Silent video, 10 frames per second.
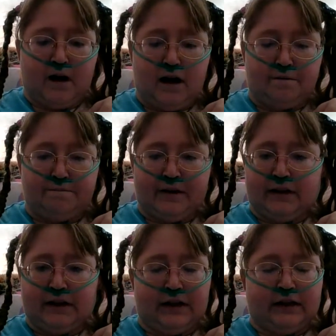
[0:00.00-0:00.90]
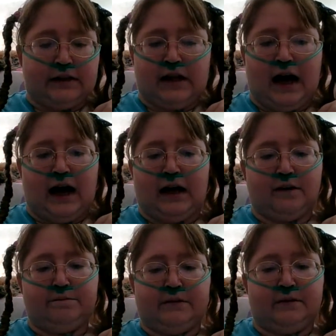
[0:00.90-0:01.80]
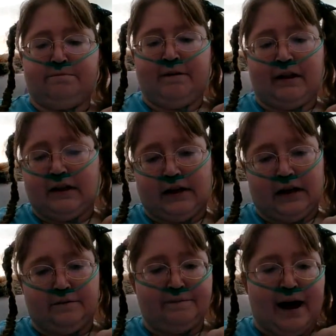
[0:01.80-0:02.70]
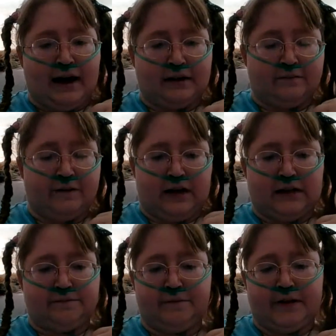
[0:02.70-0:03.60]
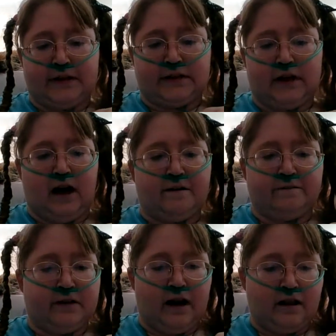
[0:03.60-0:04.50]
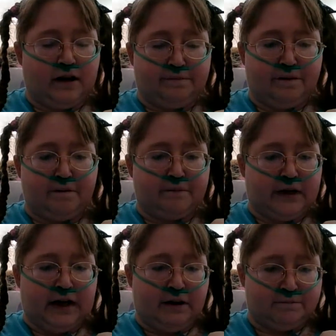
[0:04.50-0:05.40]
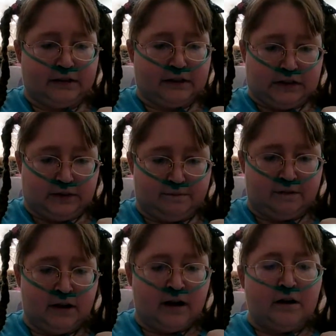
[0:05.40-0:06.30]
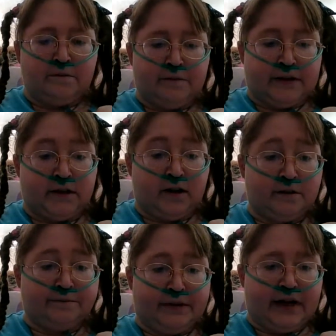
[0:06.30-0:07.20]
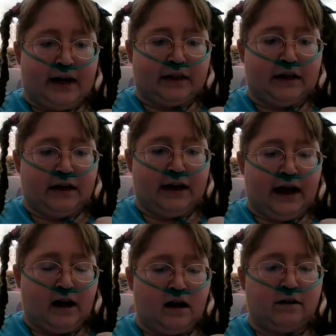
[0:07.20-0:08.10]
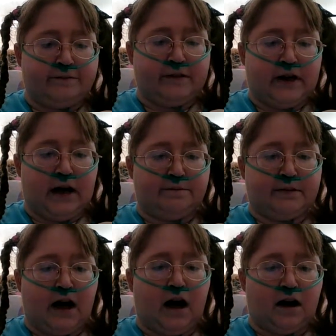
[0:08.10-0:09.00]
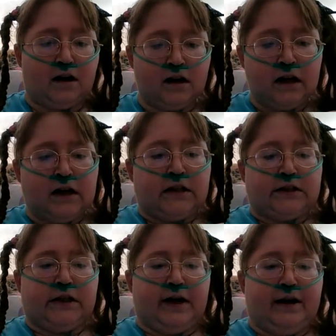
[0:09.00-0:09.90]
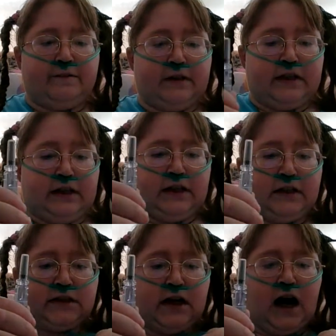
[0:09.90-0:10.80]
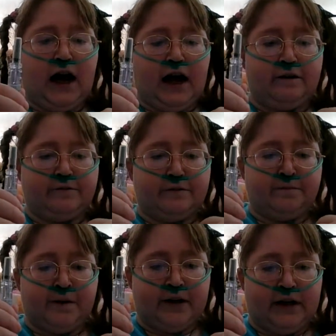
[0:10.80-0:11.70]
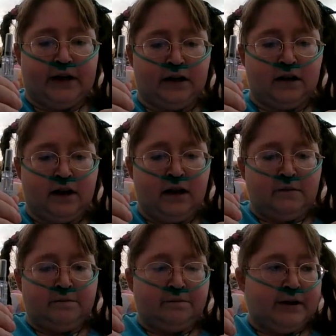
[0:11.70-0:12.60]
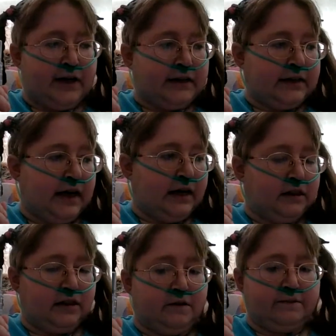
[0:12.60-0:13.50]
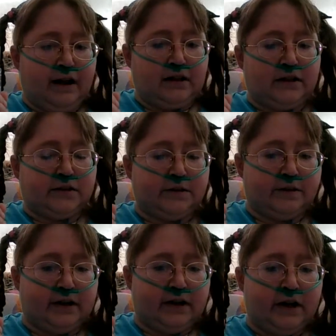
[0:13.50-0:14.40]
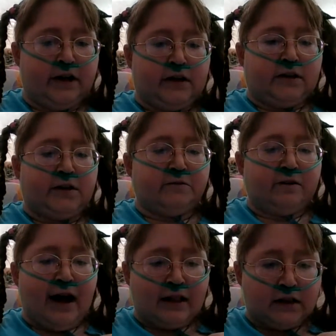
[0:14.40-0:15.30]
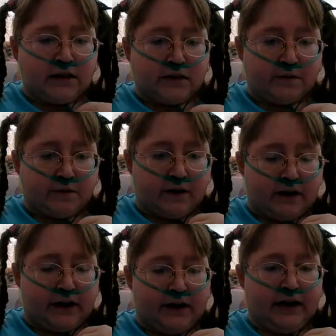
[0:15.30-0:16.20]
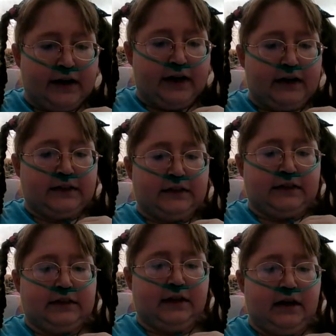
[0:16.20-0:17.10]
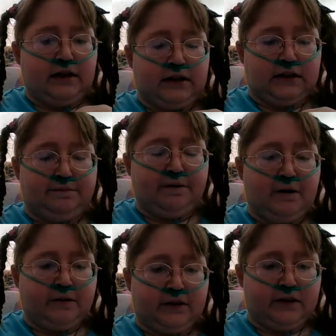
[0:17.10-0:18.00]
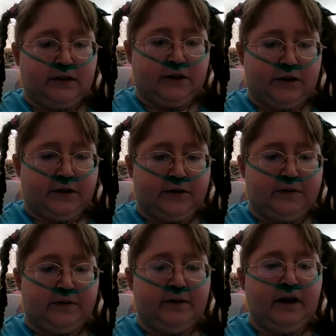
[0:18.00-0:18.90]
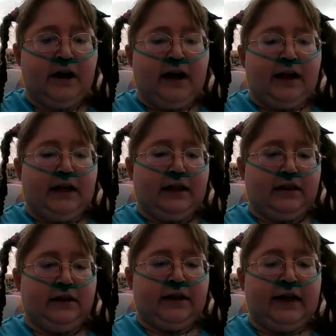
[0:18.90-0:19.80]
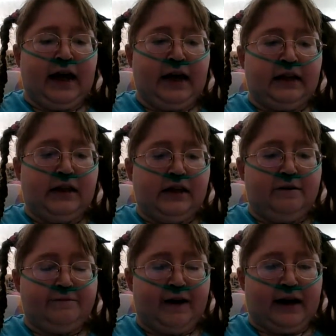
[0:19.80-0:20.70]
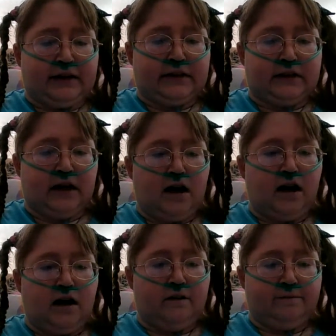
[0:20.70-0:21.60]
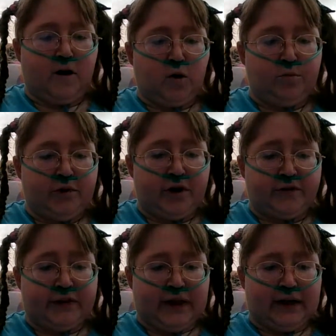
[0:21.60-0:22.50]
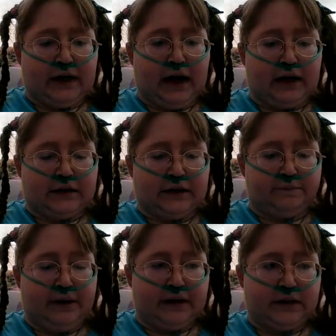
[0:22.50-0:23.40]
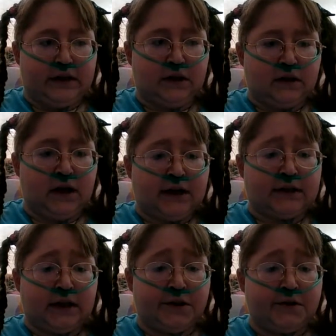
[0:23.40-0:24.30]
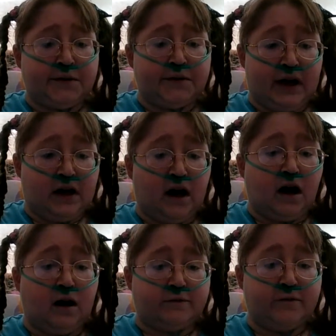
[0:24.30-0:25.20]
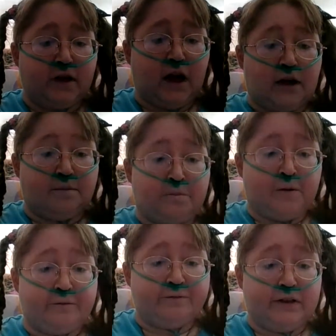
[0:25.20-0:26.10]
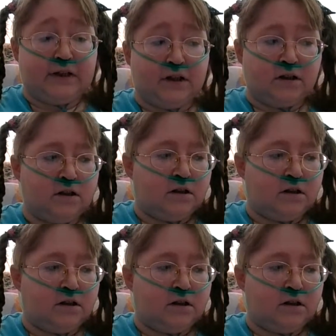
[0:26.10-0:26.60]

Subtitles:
a billion times a billion magnifies my risk of another pulmonary embolism, which could be deadly and oftentimes are. So I have to take this shot every morning when I take the Relistor. The Relistor is supposed to negate the effects of opioid-related constipation because I do take an awful lot of morphine.